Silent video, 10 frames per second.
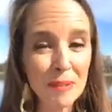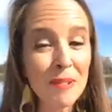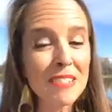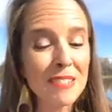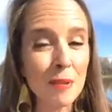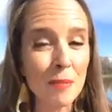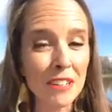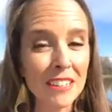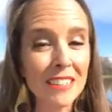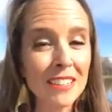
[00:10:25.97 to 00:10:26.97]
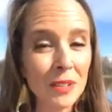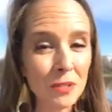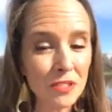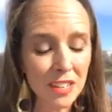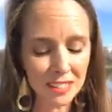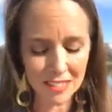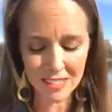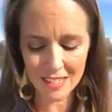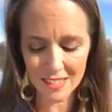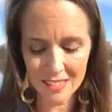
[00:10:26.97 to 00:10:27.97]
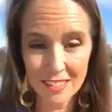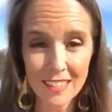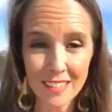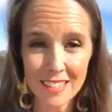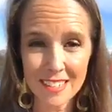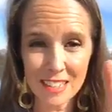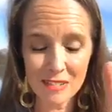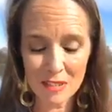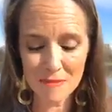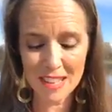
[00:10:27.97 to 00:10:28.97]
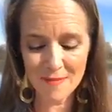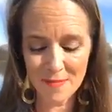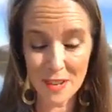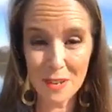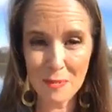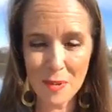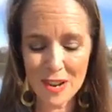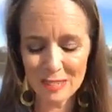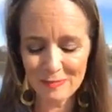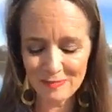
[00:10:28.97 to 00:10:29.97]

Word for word: with someone you trust. Stick with me, there's more.